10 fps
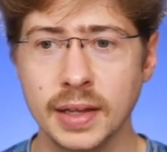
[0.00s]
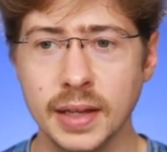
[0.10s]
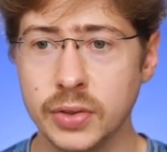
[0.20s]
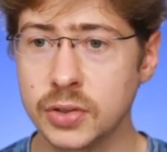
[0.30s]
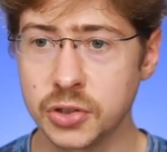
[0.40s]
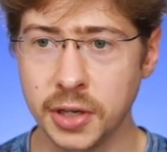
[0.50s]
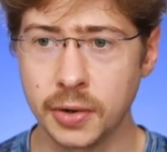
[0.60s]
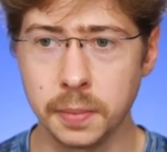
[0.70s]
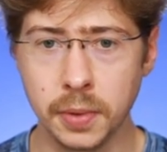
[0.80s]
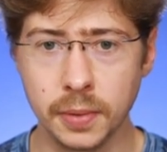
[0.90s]
It's
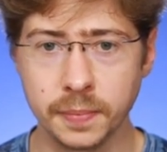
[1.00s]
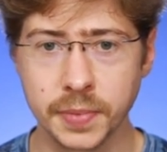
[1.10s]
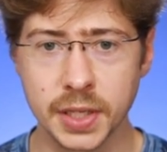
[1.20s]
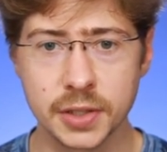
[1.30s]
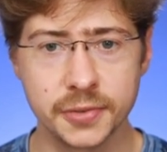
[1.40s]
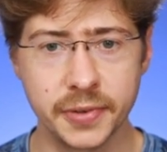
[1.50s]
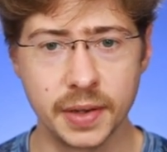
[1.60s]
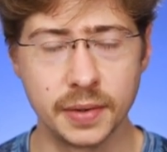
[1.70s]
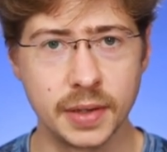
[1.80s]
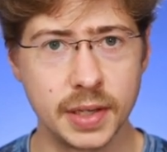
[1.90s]
shareable, it's
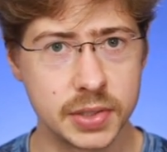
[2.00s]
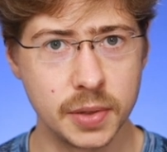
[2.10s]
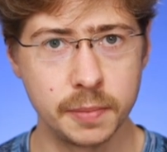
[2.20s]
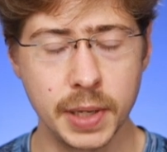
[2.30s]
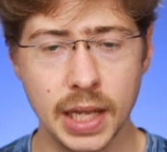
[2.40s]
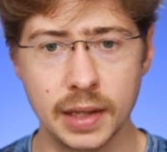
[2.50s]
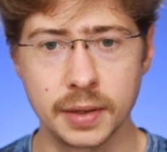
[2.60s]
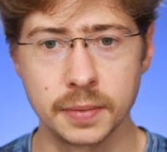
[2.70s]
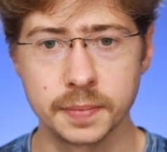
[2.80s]
fun, it's compelling.